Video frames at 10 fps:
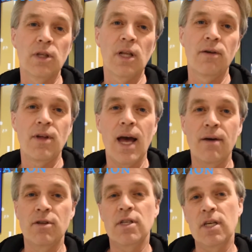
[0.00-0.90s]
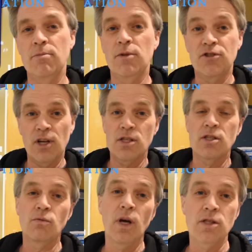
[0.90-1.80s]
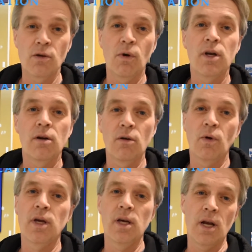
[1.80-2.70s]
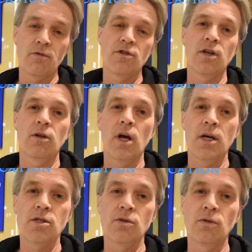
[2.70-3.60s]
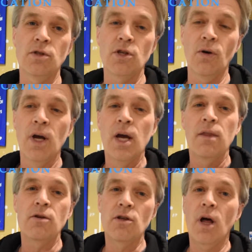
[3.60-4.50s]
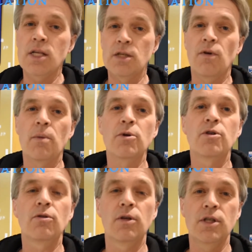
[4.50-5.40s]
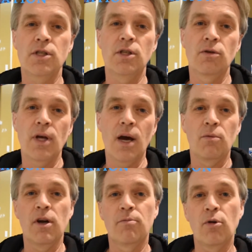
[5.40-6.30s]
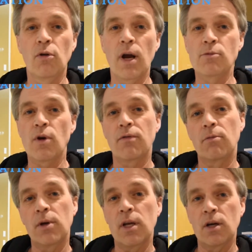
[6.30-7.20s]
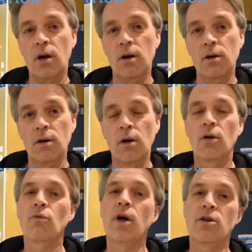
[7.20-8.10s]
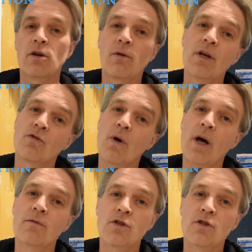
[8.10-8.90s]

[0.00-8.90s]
We'd love to have a team such as the one here at Wiki in every single high school. So there's lots of opportunities to do that. We have programs right from kindergarten right to grade 12.